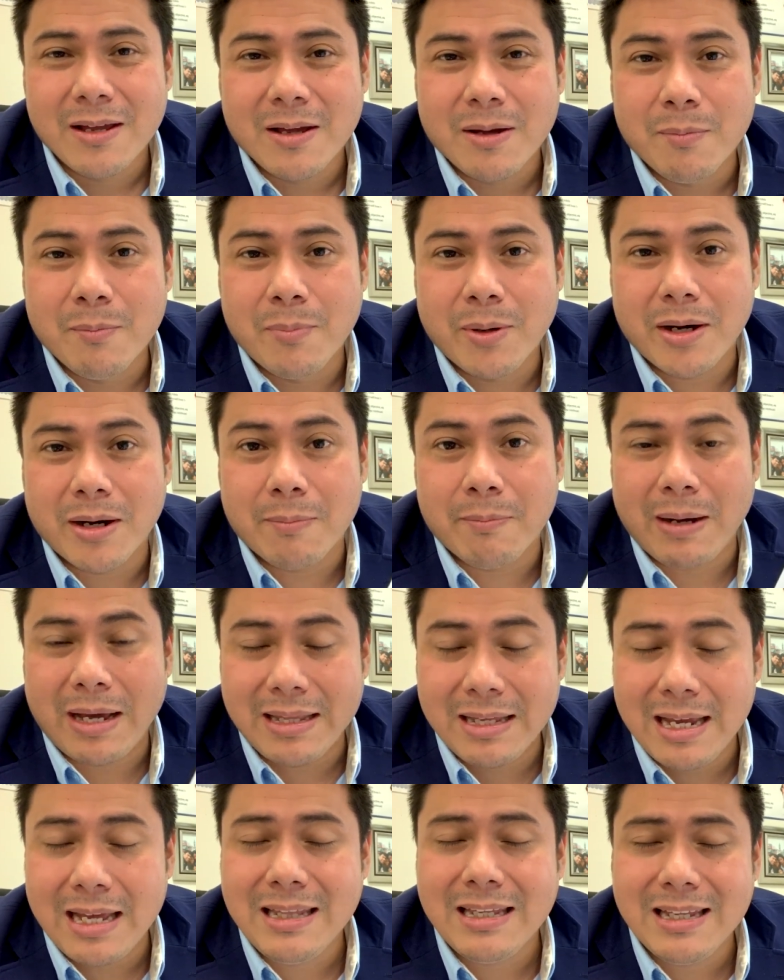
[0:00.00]
But by
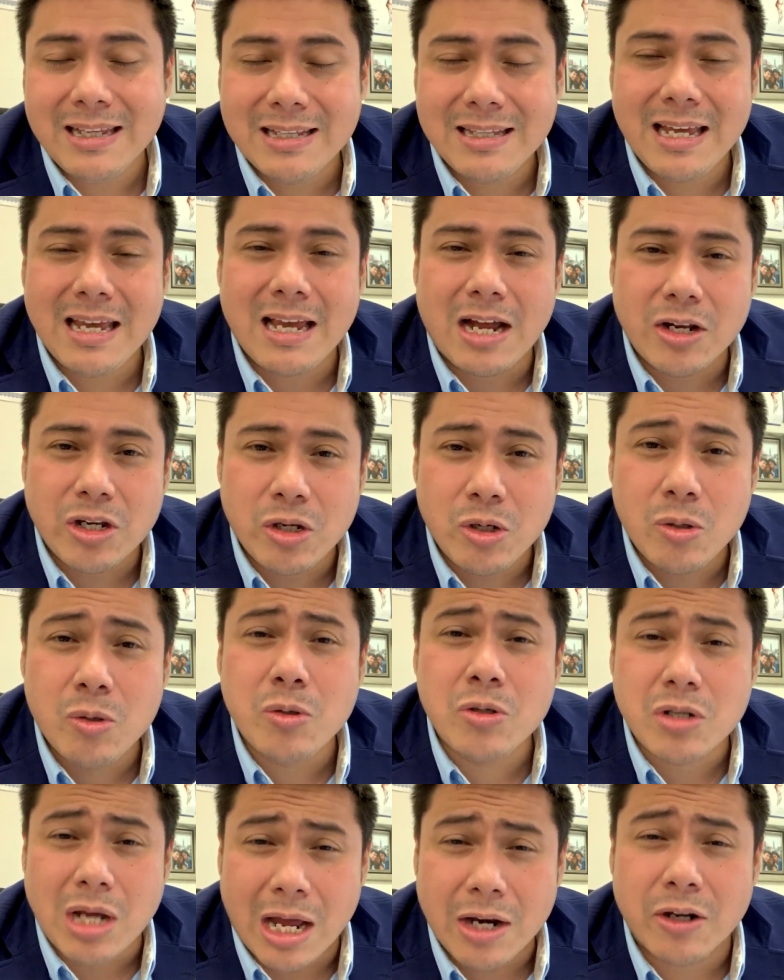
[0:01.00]
the end of the day, on
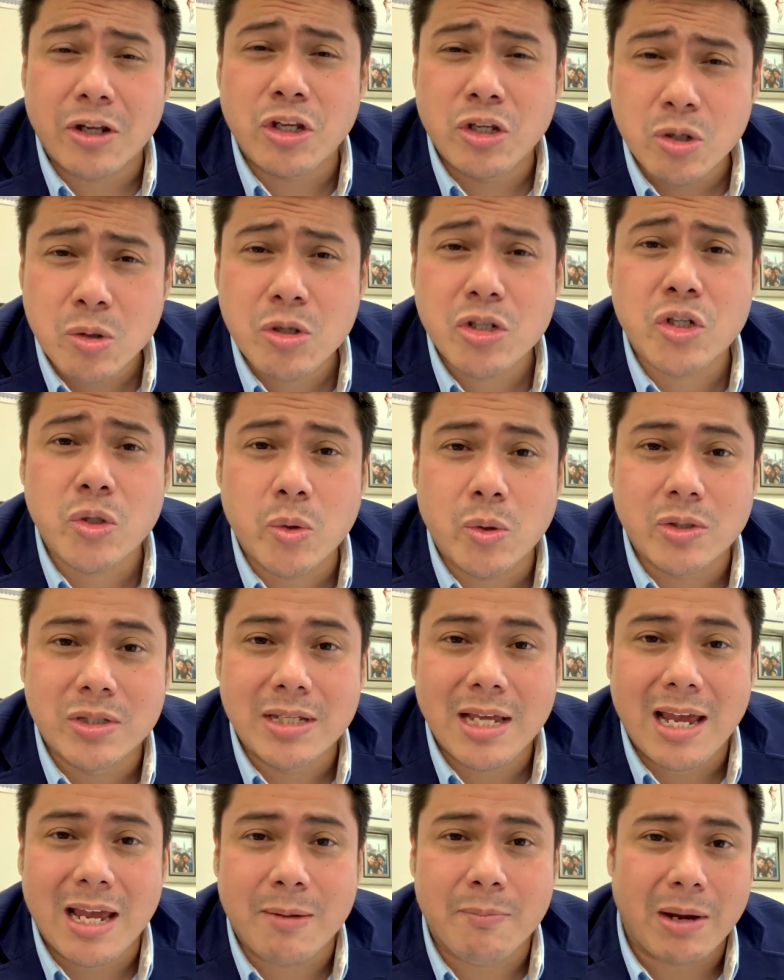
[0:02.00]
a usual
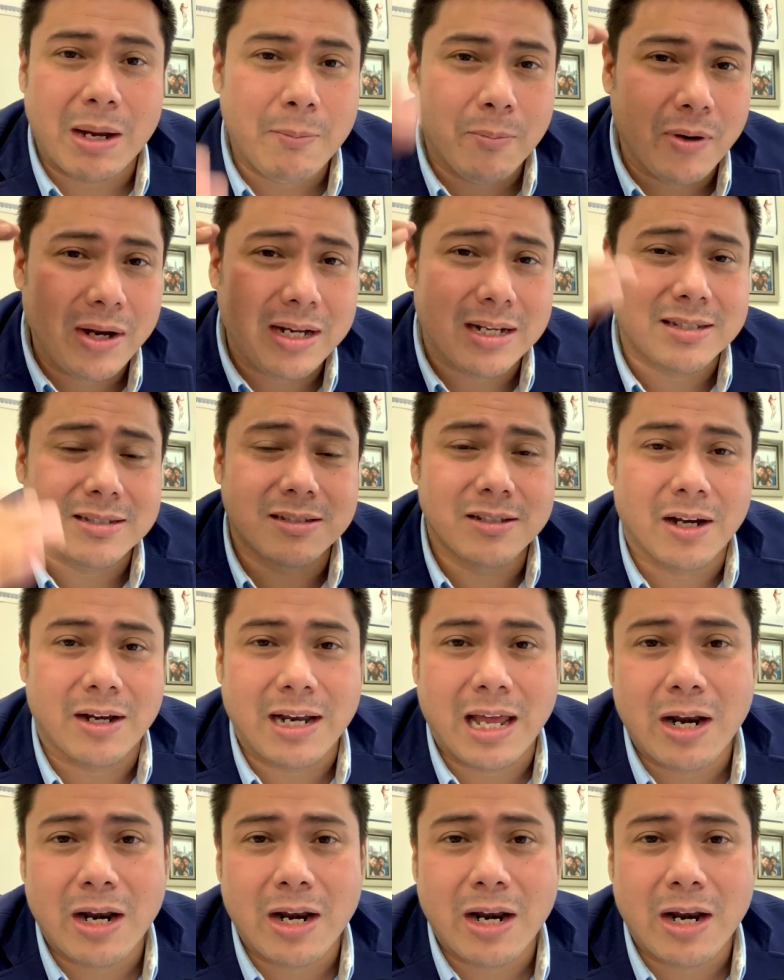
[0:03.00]
day, my brain is done.